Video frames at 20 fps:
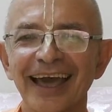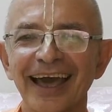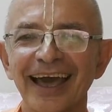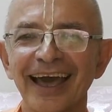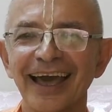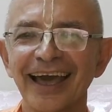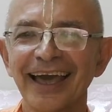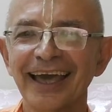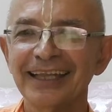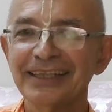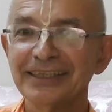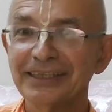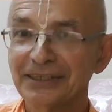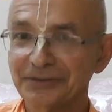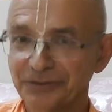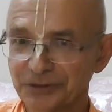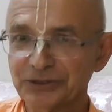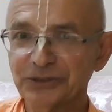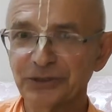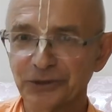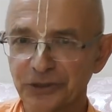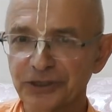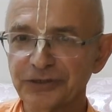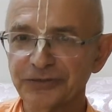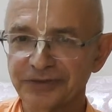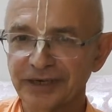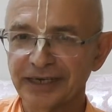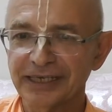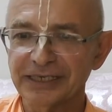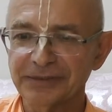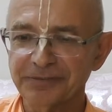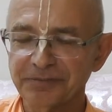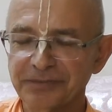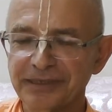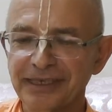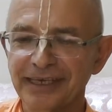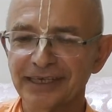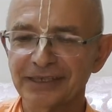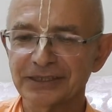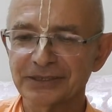And he was glorifying
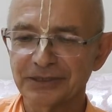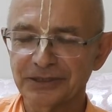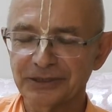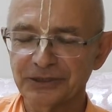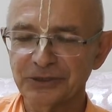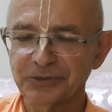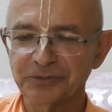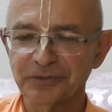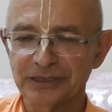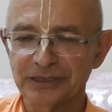me, actually, to my